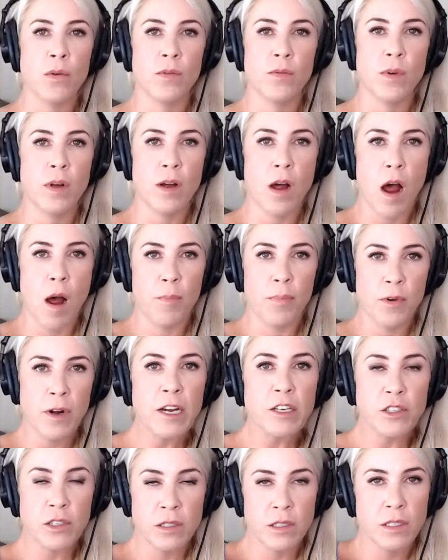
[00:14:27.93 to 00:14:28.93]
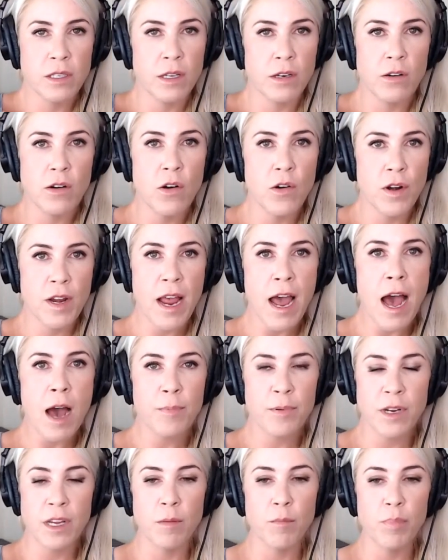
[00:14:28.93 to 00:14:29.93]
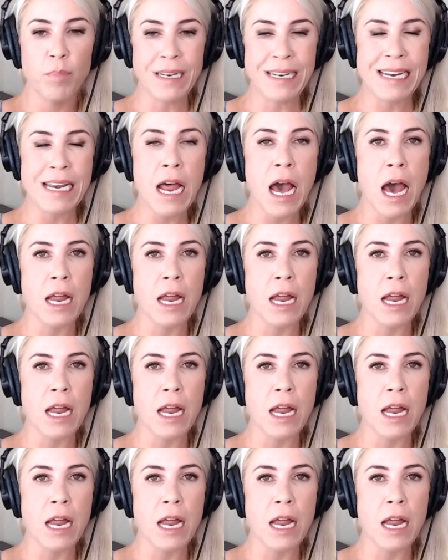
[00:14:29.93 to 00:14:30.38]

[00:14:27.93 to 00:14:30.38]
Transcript: uh, operations that are already happening, but not right.